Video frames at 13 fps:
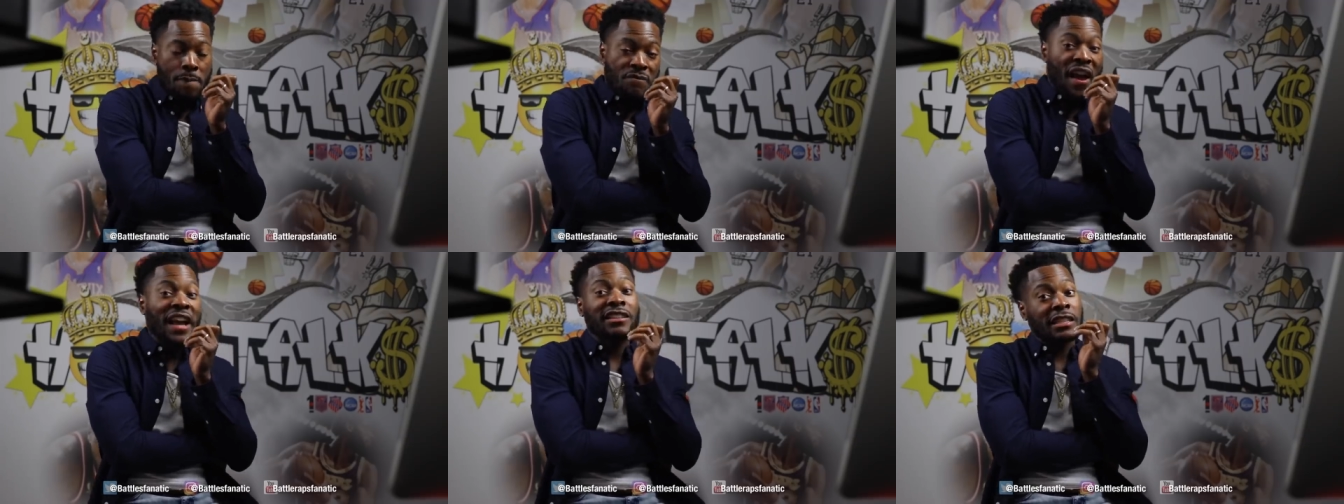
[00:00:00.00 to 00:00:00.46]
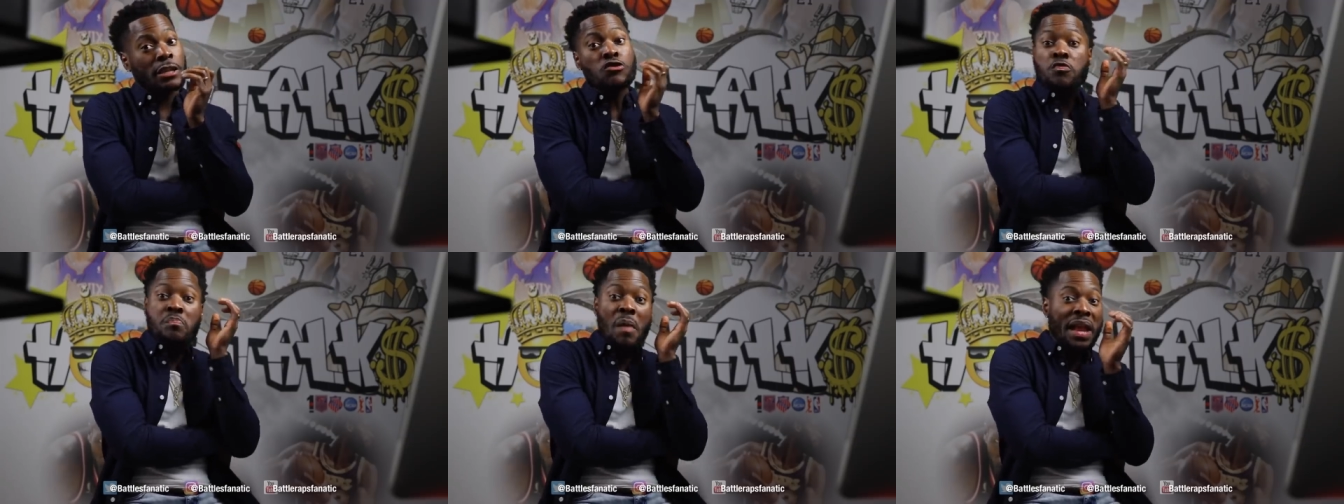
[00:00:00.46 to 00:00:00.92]

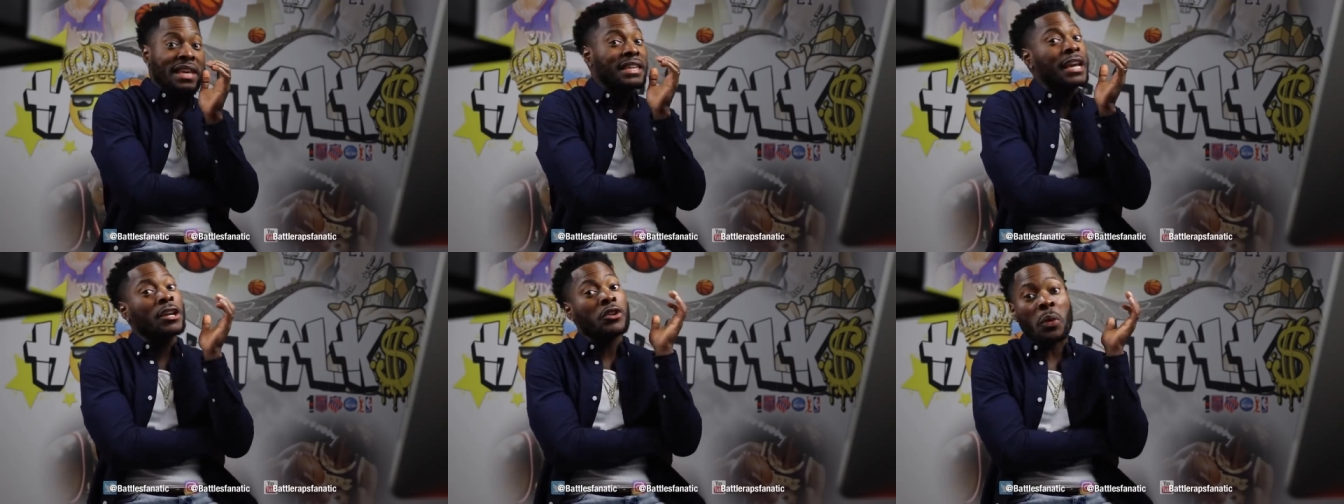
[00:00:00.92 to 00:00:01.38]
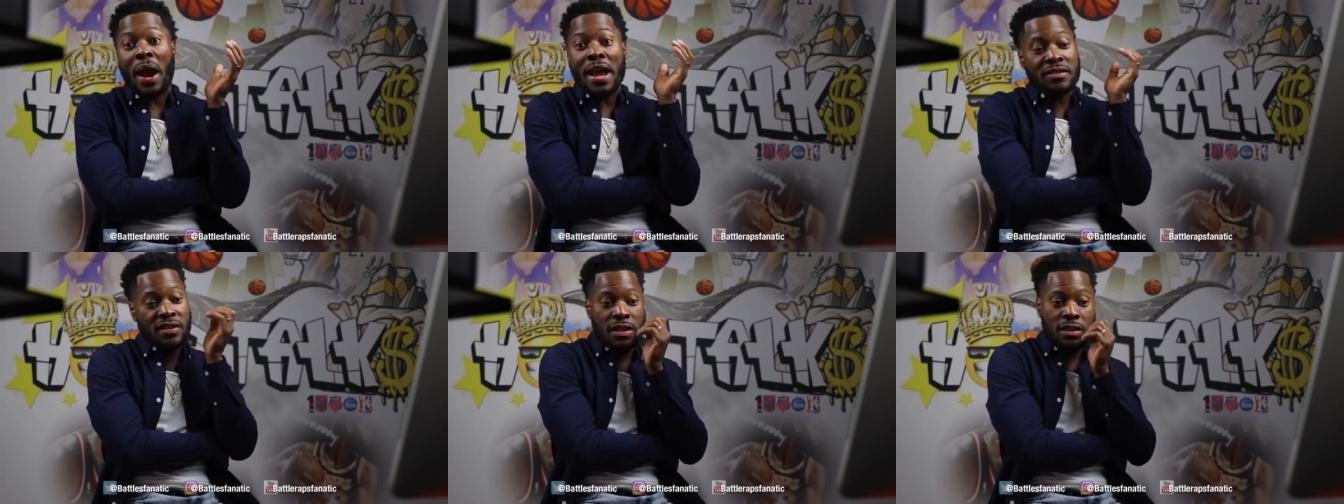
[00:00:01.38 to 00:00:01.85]
Vixen, you better get
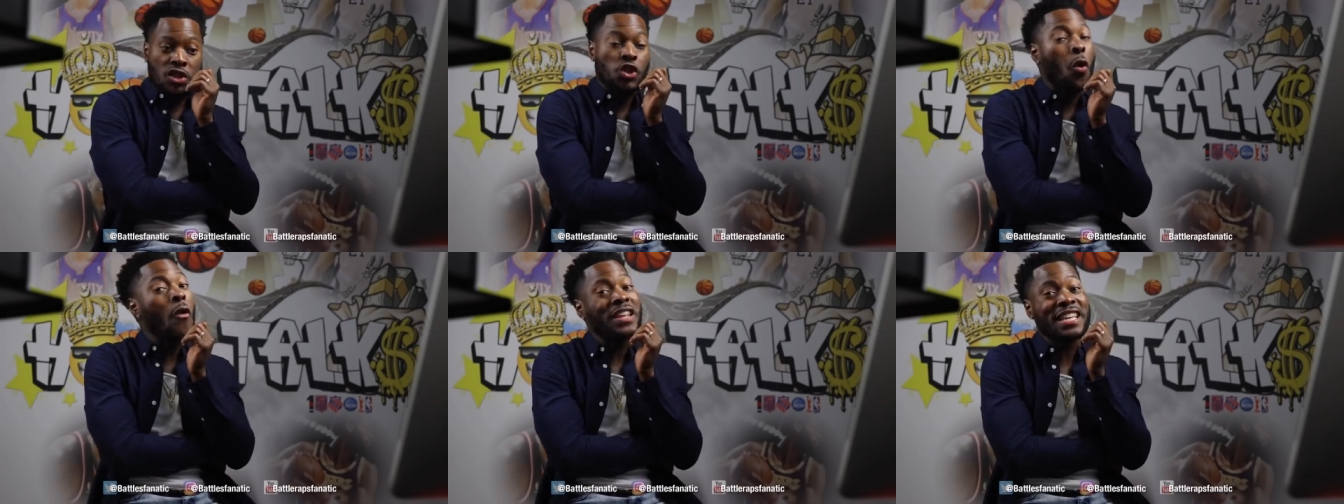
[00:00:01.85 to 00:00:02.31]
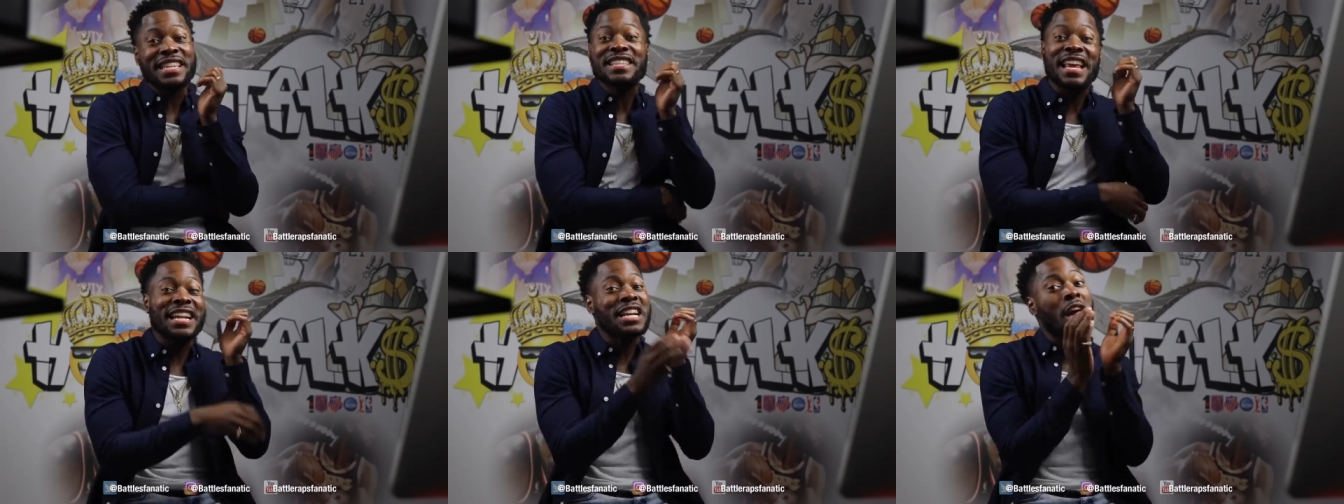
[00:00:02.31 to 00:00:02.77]
crazy. Shorty
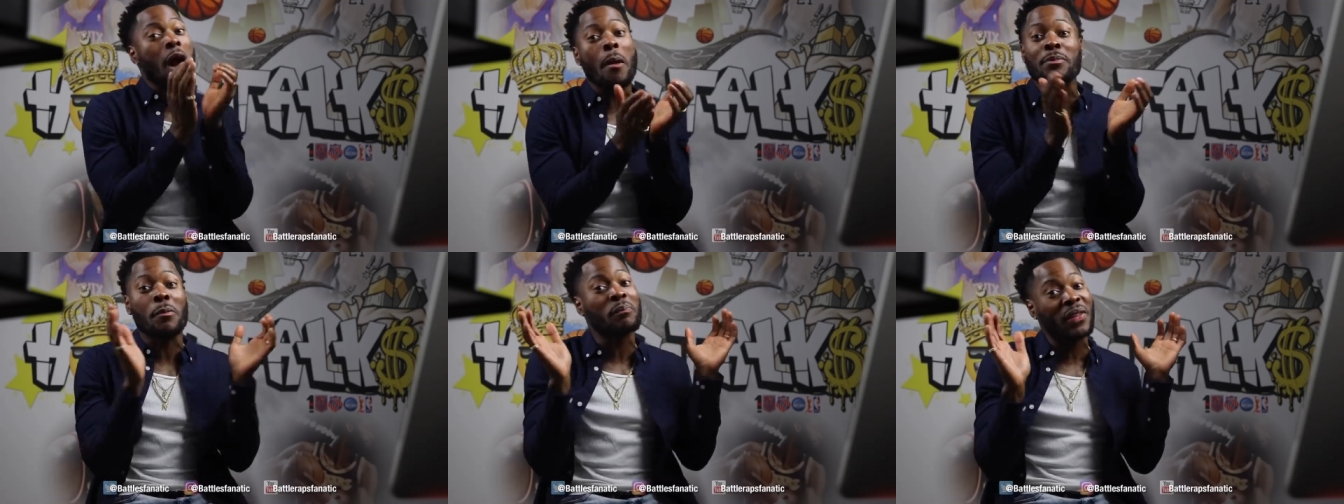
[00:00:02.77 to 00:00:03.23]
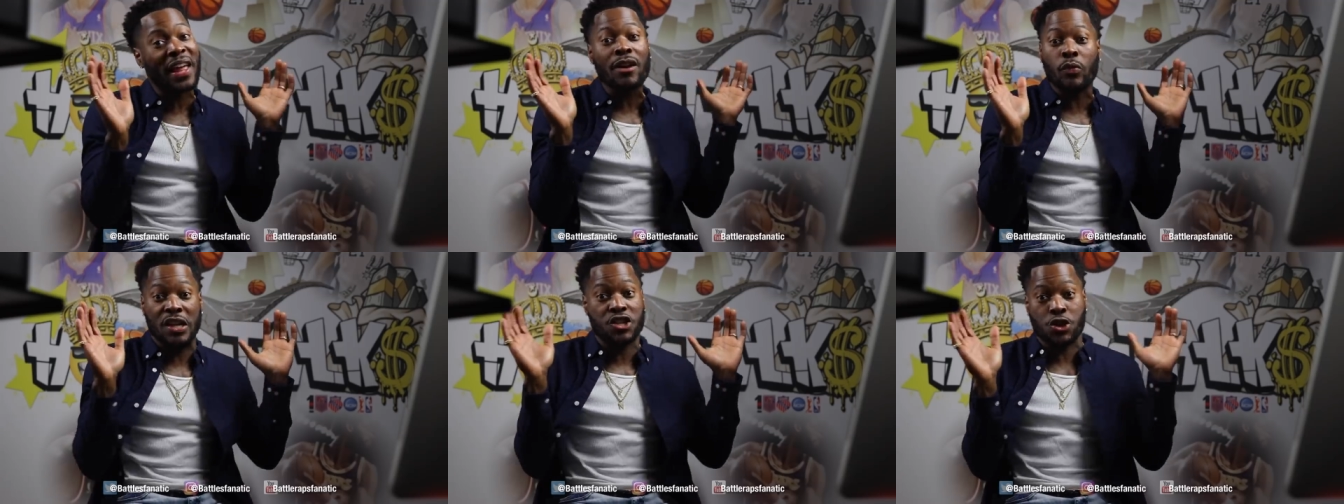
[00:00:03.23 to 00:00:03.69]
didn't come to play
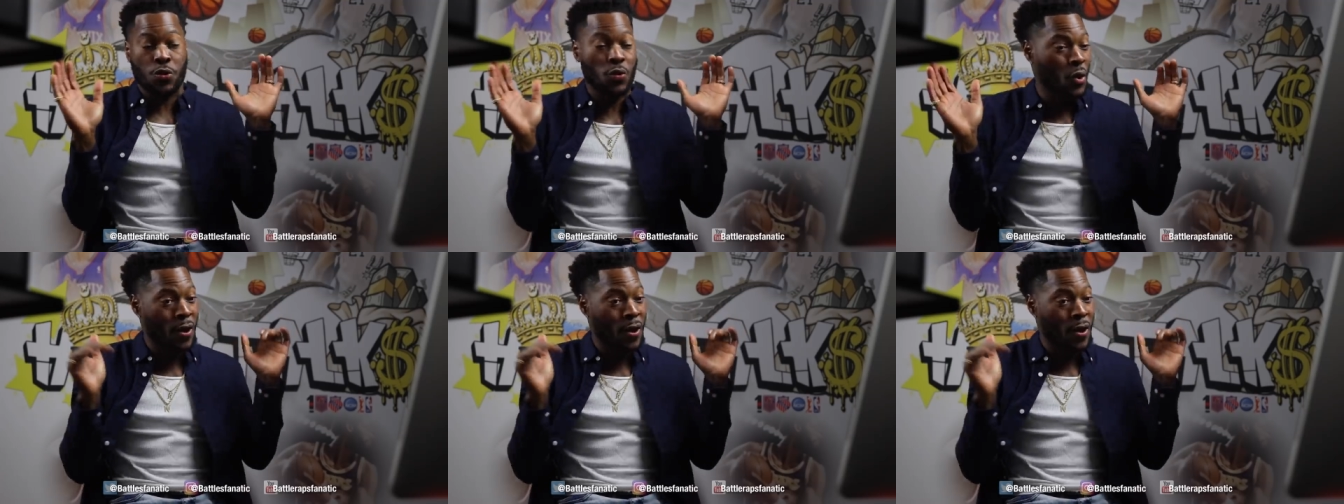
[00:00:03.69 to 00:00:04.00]
with you.